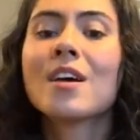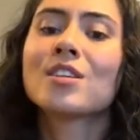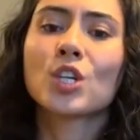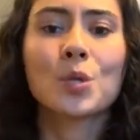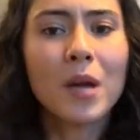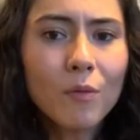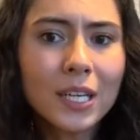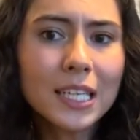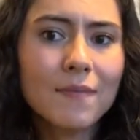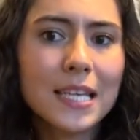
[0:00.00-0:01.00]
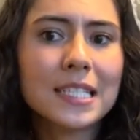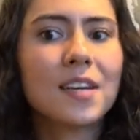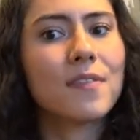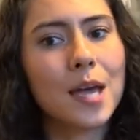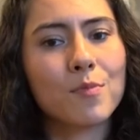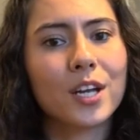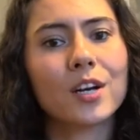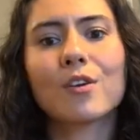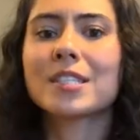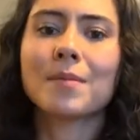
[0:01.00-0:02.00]
so you might want to invest in a
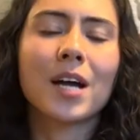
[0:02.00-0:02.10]
vibrator or some